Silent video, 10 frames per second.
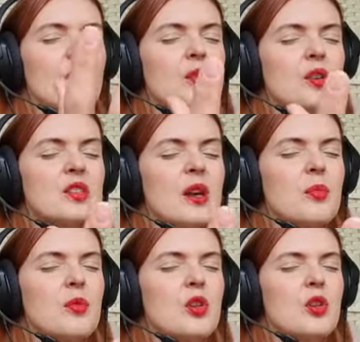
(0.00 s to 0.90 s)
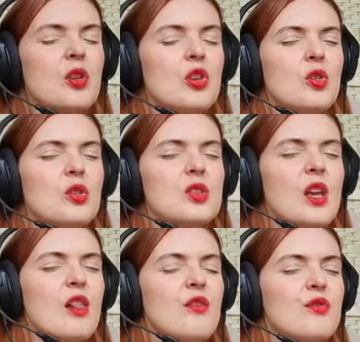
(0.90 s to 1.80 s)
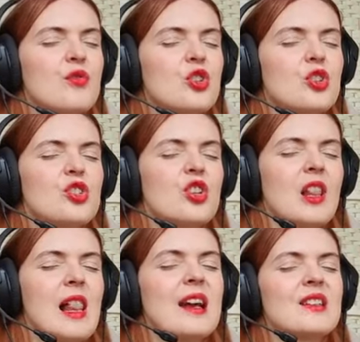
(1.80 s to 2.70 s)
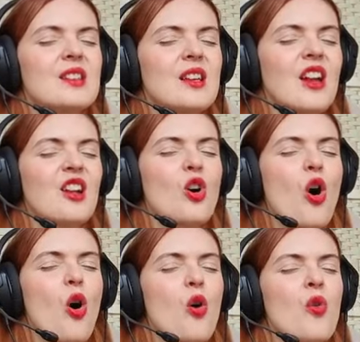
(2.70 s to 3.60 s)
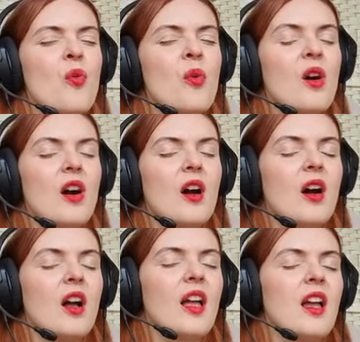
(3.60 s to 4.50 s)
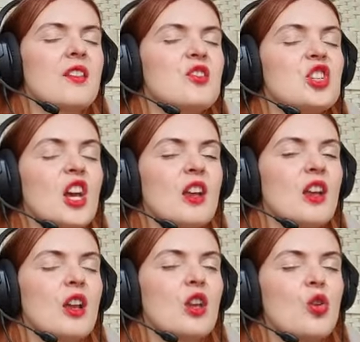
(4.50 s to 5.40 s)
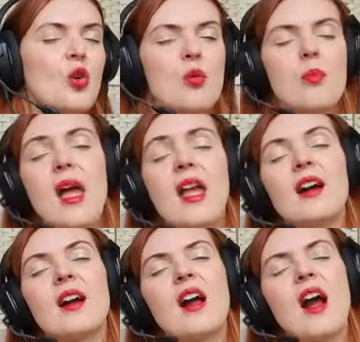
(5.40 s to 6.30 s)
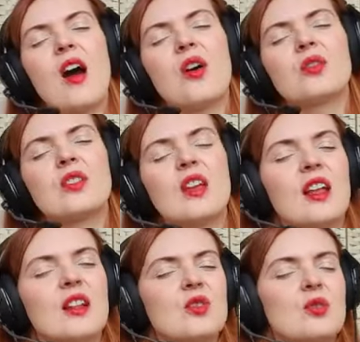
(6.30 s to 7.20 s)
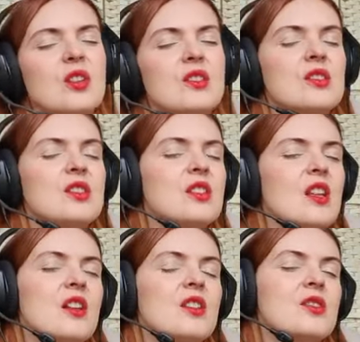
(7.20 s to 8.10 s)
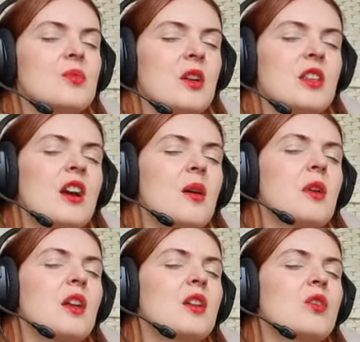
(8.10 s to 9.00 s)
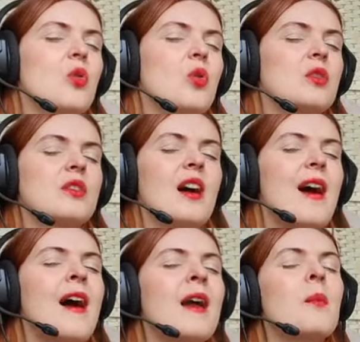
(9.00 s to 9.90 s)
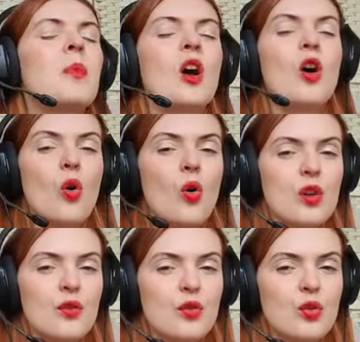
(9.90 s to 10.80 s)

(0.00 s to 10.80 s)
for example, yourself just relaxing at home and checking your bank account and you can see there is money coming in all the time or if